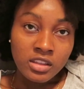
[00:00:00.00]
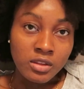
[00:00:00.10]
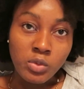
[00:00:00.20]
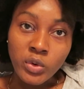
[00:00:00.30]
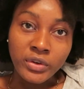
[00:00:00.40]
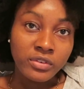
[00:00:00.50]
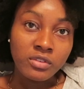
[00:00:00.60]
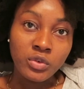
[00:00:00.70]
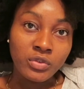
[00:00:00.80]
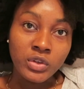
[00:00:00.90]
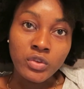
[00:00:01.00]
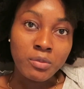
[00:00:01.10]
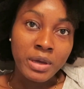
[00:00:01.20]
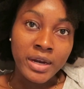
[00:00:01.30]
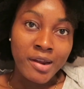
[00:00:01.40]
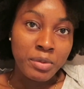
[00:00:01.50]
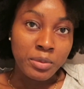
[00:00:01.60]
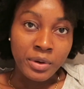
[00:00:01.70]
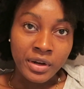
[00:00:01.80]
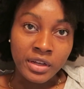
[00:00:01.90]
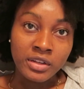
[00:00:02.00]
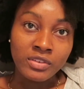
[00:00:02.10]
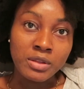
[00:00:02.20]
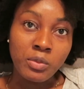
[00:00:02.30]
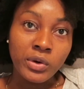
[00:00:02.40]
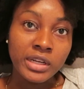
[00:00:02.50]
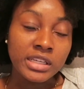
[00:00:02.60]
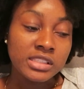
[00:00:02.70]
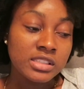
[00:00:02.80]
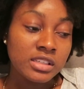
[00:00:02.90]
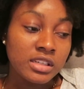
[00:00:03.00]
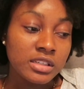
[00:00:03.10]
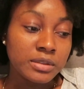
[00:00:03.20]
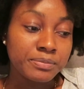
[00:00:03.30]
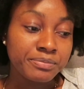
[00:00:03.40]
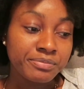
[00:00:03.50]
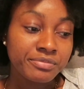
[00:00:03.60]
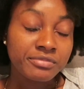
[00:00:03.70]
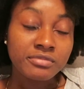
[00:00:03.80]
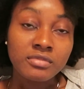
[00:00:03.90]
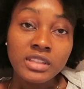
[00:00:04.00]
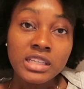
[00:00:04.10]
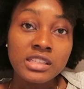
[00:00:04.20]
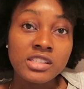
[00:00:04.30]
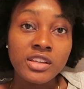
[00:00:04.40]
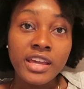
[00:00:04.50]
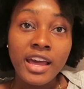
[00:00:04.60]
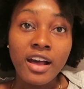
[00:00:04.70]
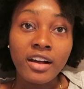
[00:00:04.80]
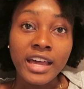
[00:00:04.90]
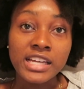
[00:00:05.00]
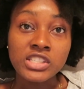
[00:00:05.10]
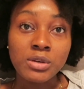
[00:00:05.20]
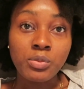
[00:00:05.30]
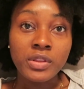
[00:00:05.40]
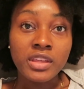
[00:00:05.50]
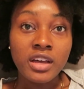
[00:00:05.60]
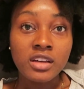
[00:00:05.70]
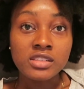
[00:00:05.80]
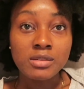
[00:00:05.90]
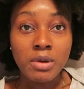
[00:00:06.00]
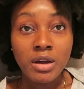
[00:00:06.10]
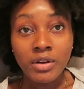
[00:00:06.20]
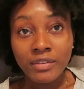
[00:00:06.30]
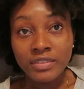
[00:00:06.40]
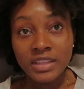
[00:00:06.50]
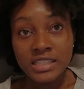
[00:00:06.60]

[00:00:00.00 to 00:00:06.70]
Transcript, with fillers: the more review, the better. I've been productive in the mornings. Um, so yeah i'll catch up with y'all tomorrow after the